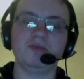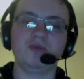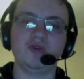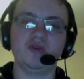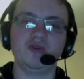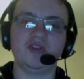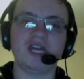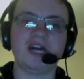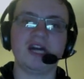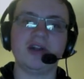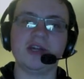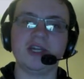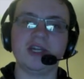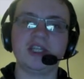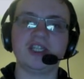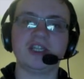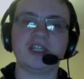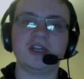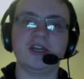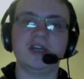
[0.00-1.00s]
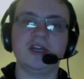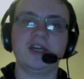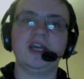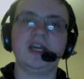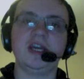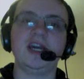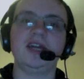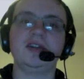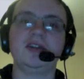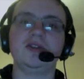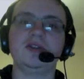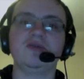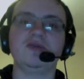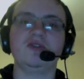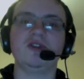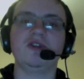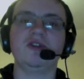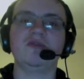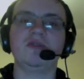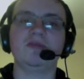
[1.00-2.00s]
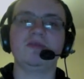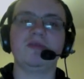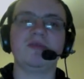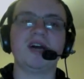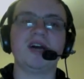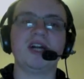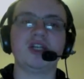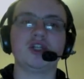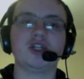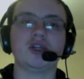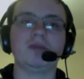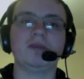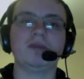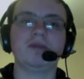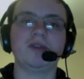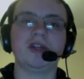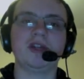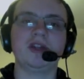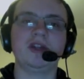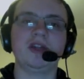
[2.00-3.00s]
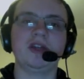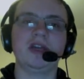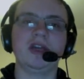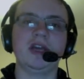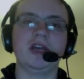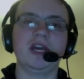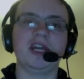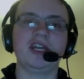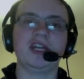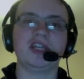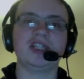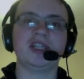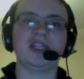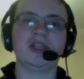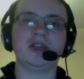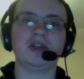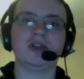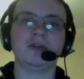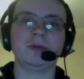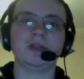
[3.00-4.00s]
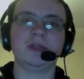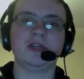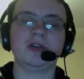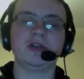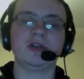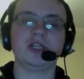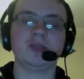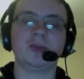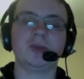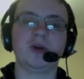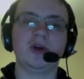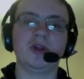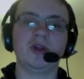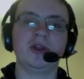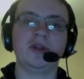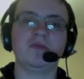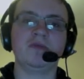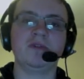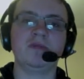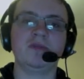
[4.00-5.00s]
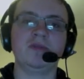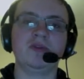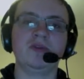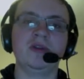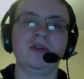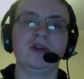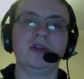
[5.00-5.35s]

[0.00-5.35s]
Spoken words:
Bo Dallas entered the Royal Rumble match by winning the NXT tournament, earning a spot in the Rumble.